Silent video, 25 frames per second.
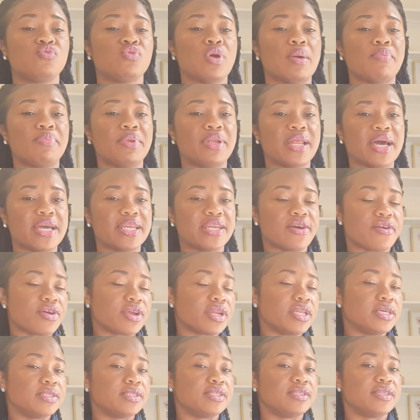to apply
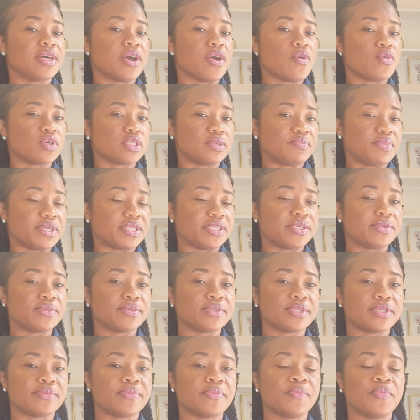directly to the
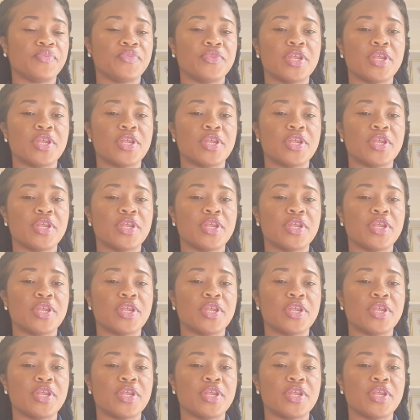hospitals.